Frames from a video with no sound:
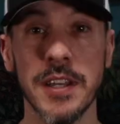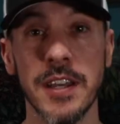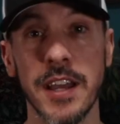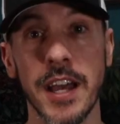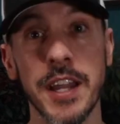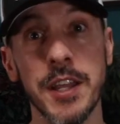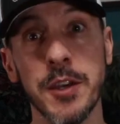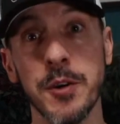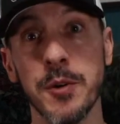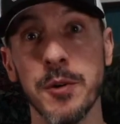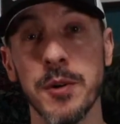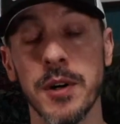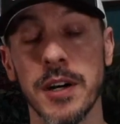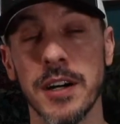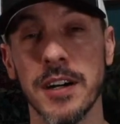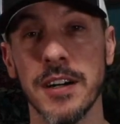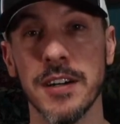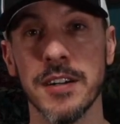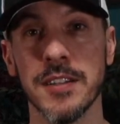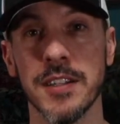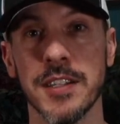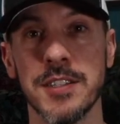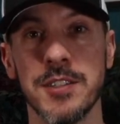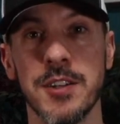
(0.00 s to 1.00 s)

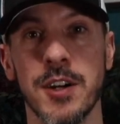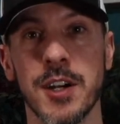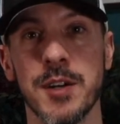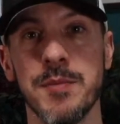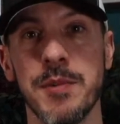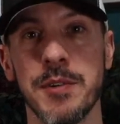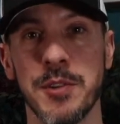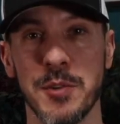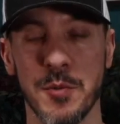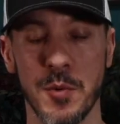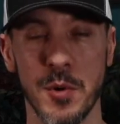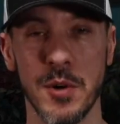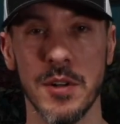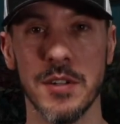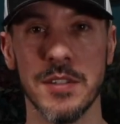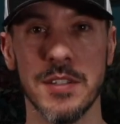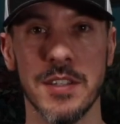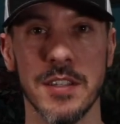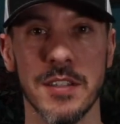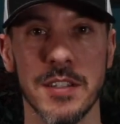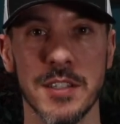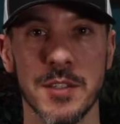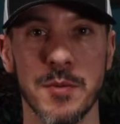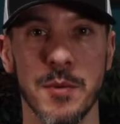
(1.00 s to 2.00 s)
Anywho, let's talk about the words
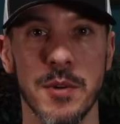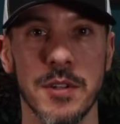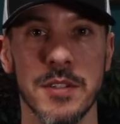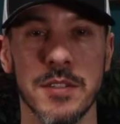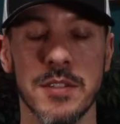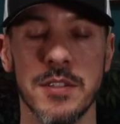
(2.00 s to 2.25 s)
to this one.